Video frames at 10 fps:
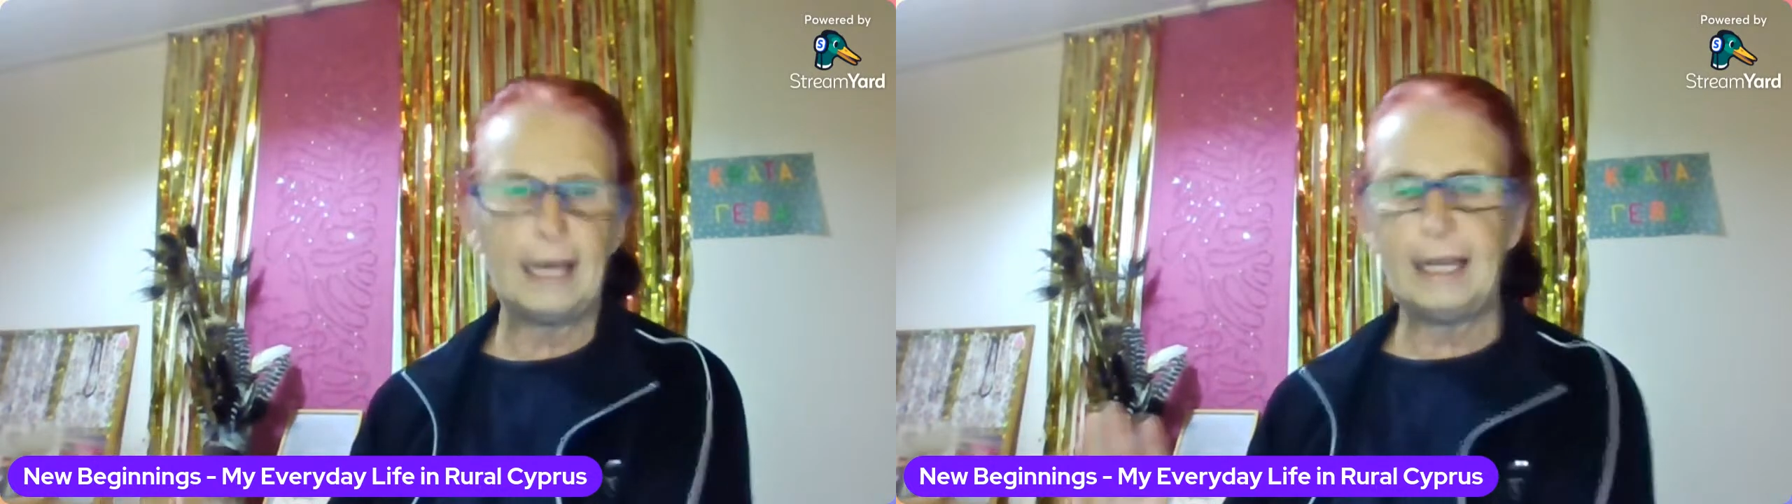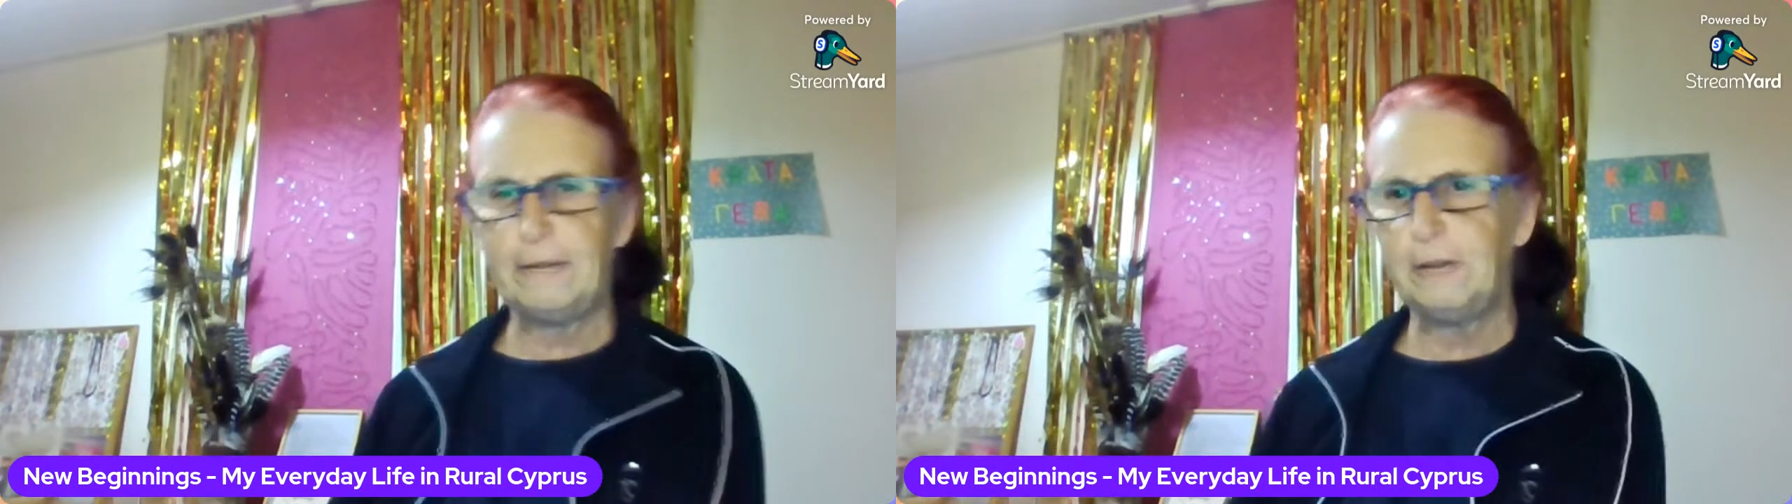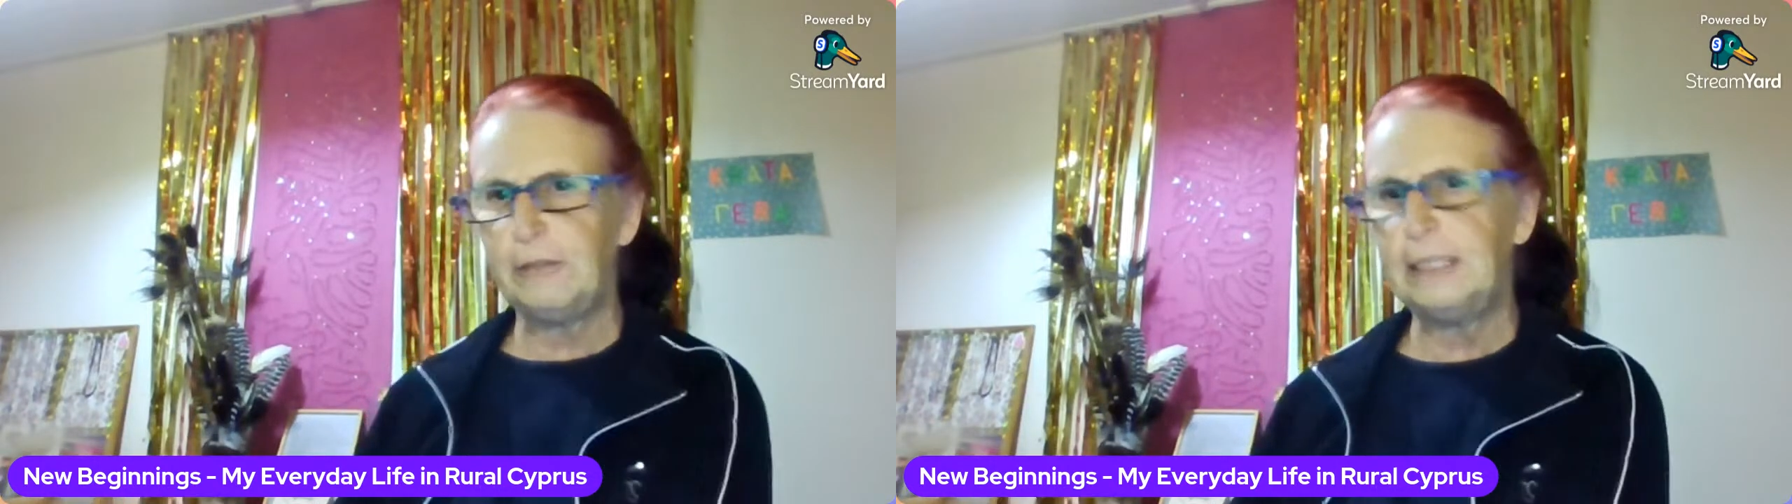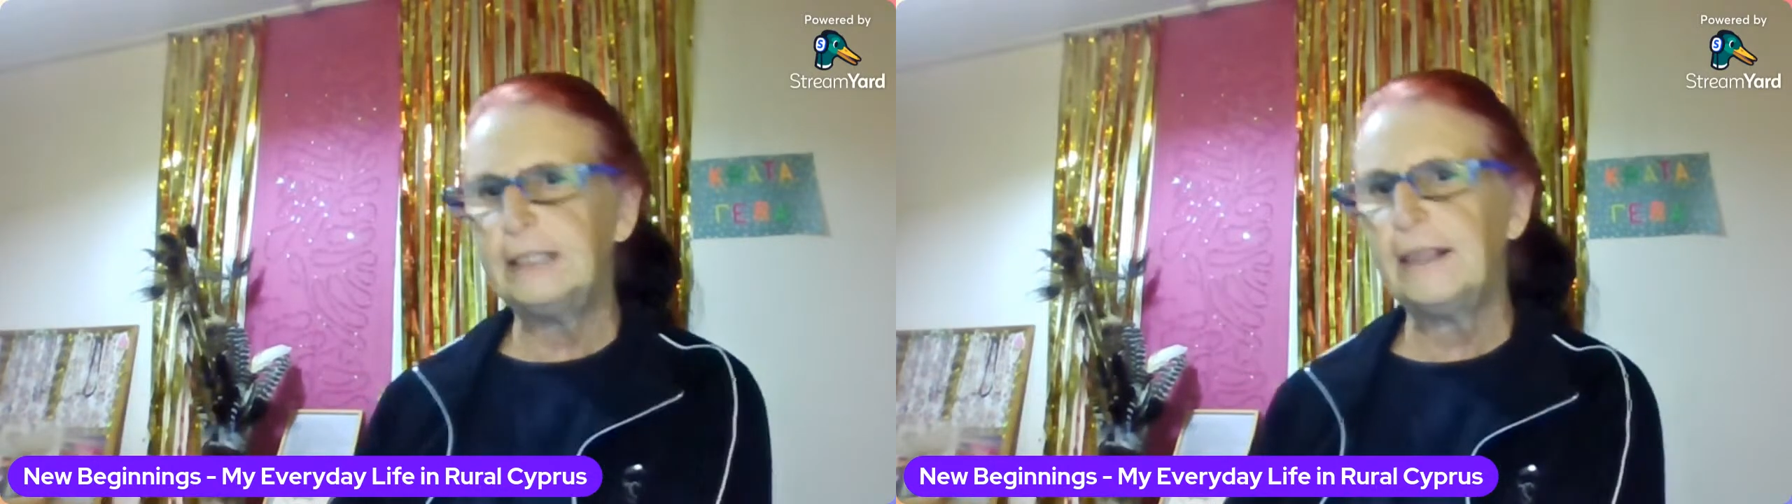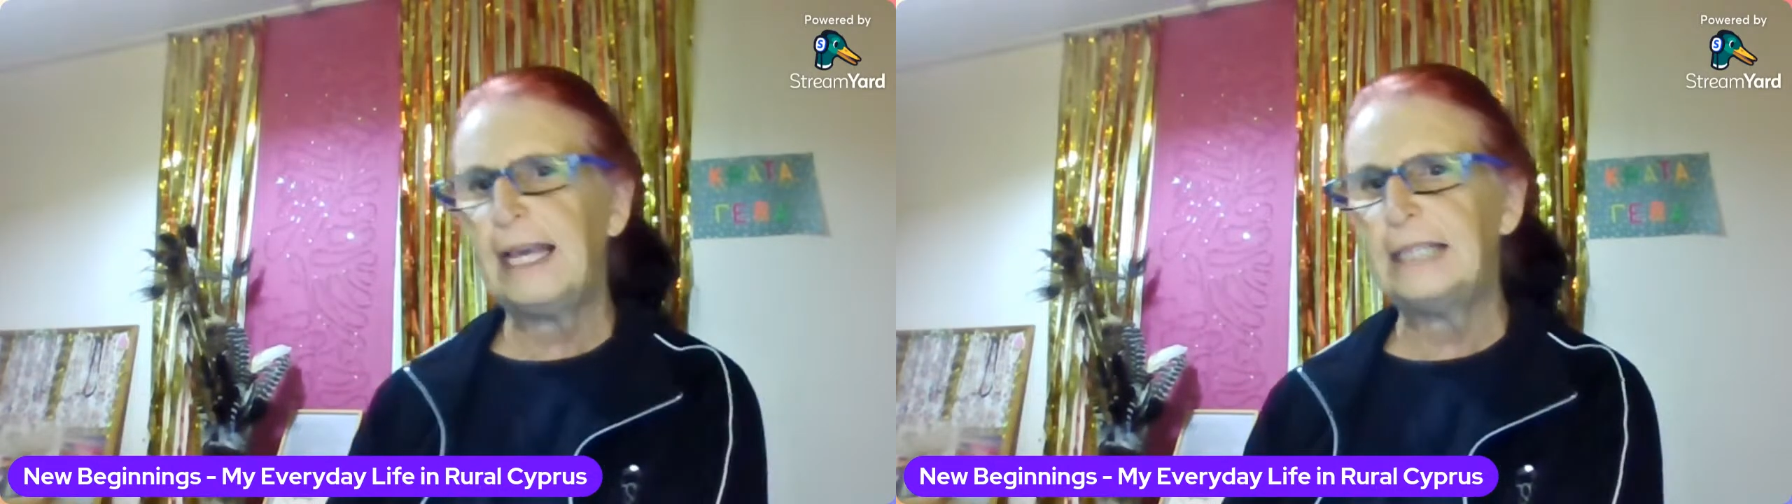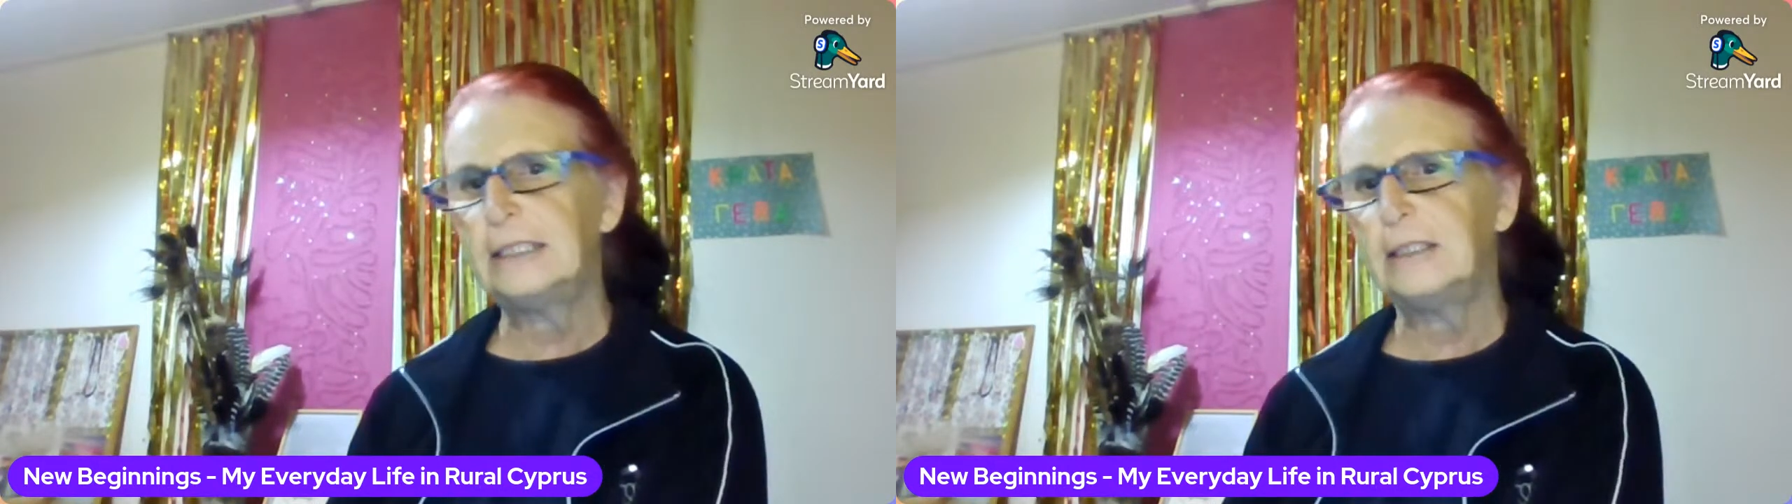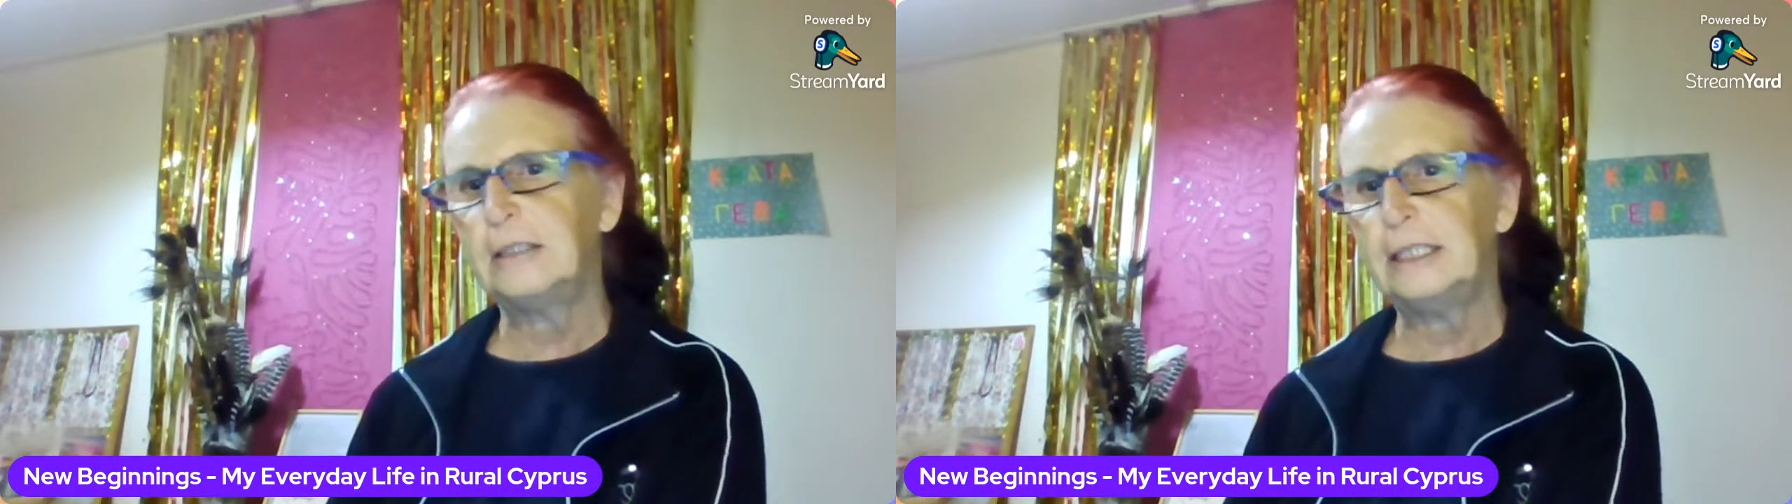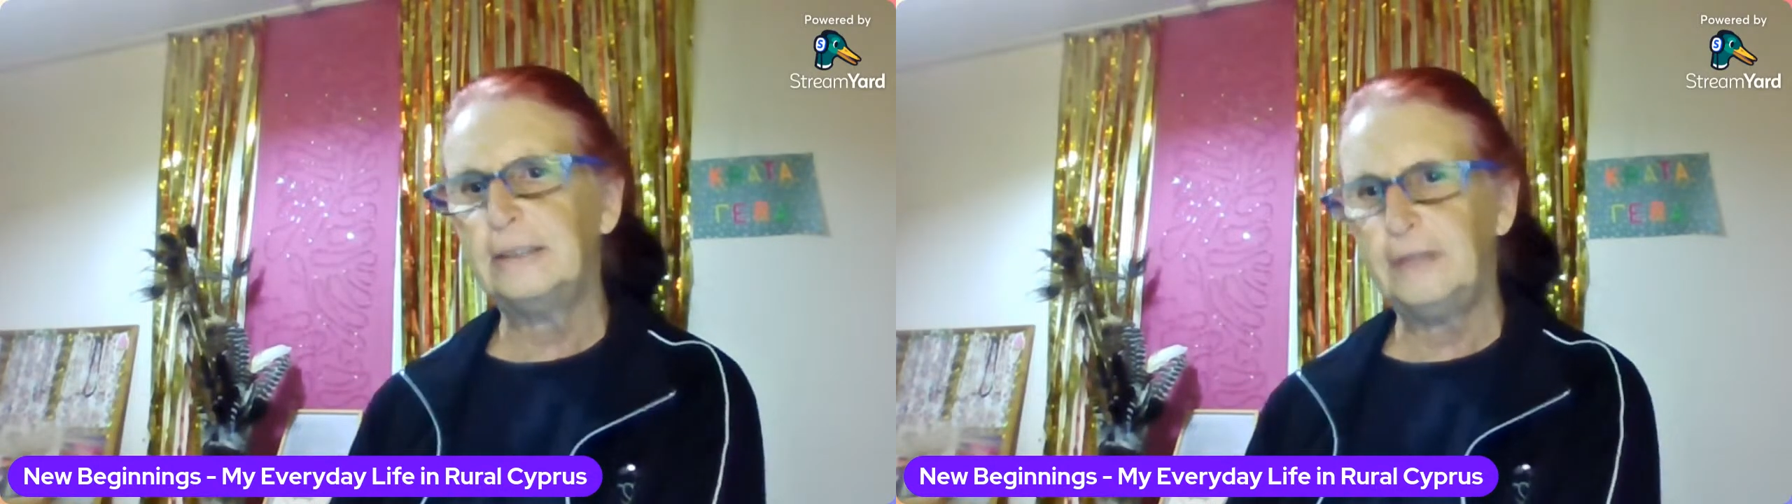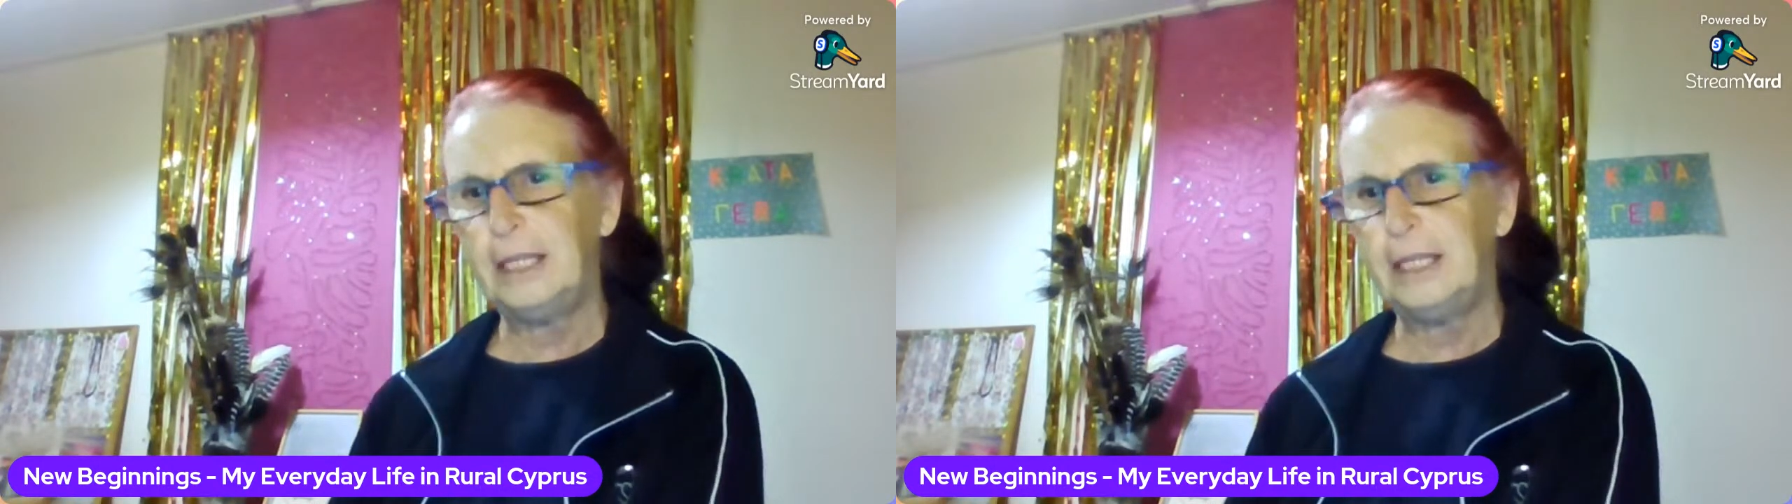If you're into that side of it,